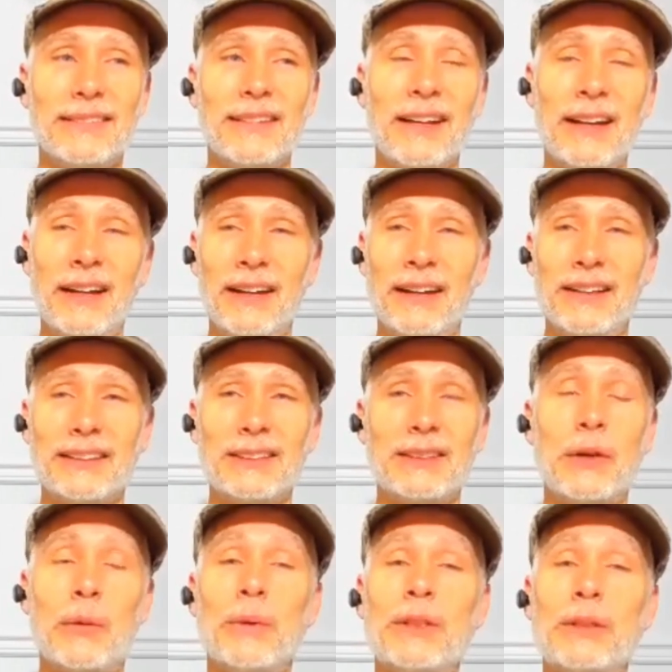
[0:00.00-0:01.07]

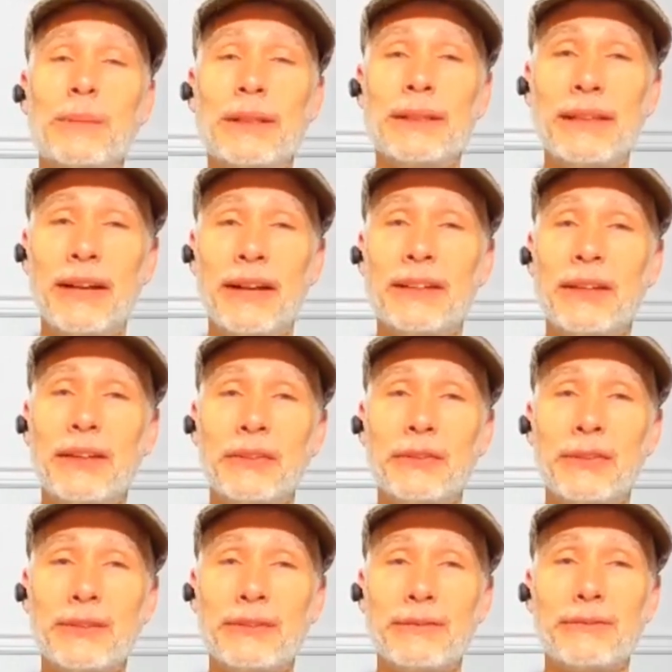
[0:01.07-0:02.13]
no one's been down there
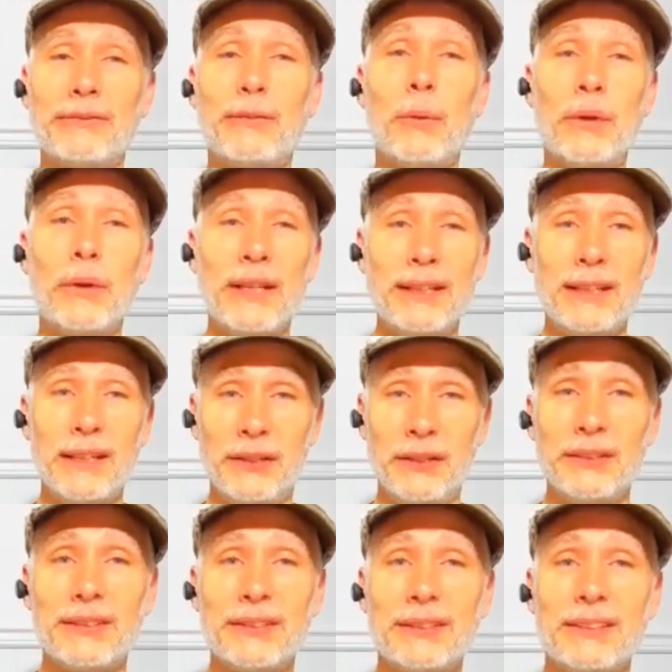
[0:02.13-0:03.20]
in 40
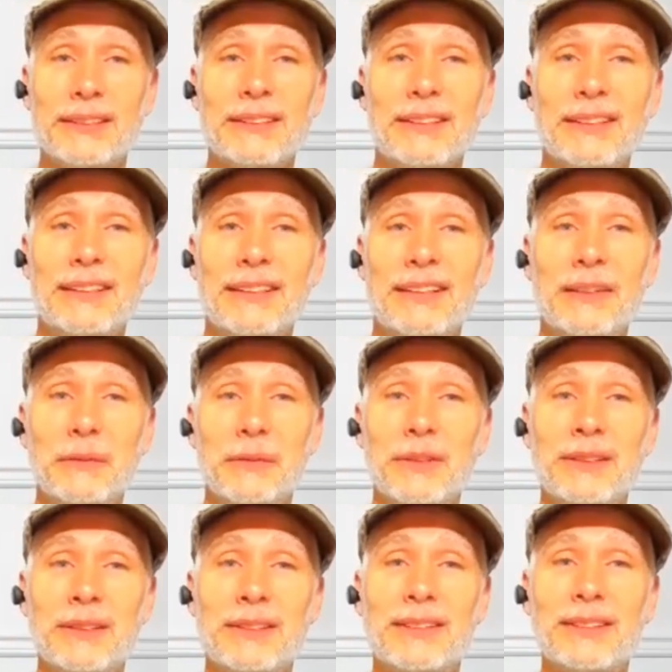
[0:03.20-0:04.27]
years. It
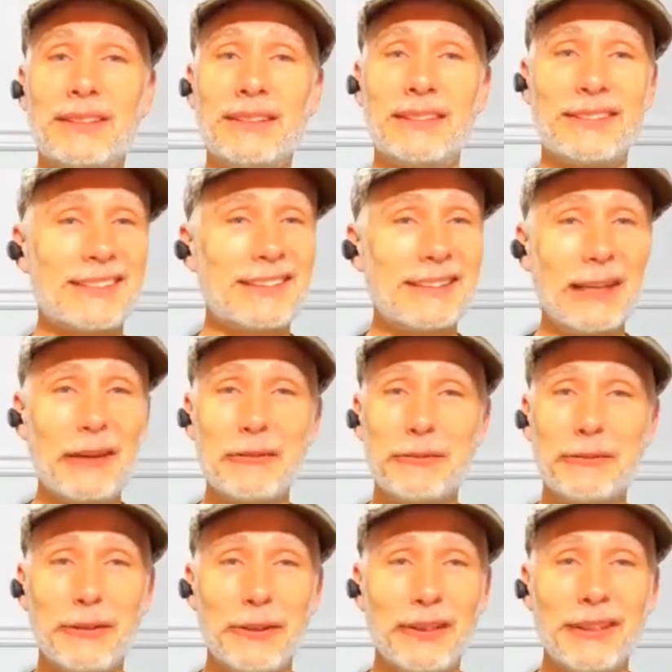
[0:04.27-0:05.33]
was
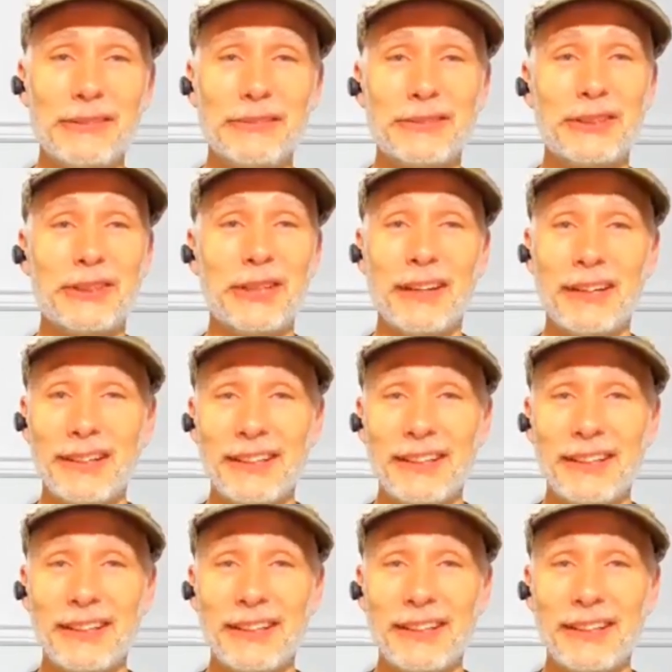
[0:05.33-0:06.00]
stuffed full of junk.